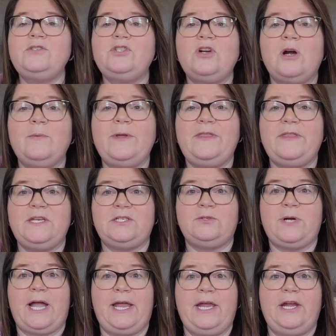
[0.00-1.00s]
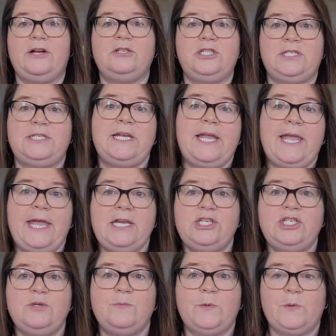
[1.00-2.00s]
I'll start with this right here just in
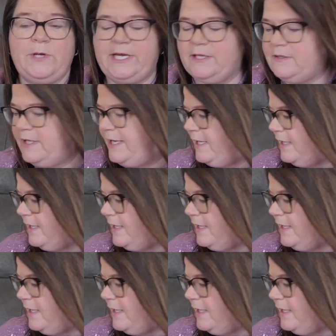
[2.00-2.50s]
case you want it